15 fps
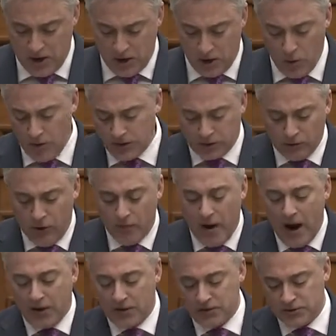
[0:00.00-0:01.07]
Going to
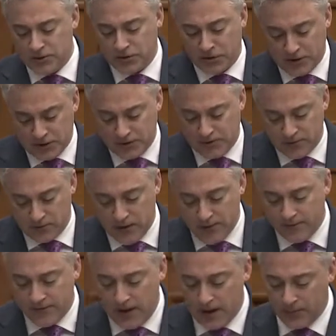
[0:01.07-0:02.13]
Elmira is a tradition for my
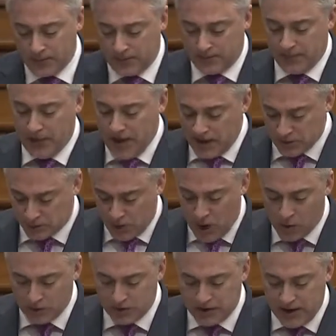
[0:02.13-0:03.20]
family, as we
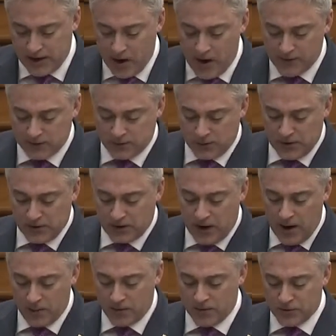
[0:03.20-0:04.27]
always kick off
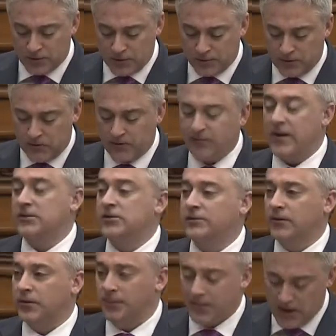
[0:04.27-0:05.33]
springtime with a trip to the
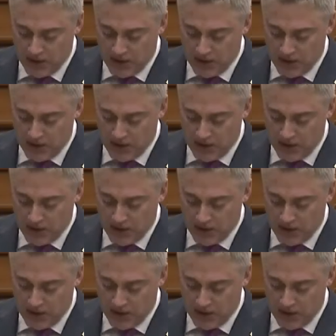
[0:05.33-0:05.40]
festival.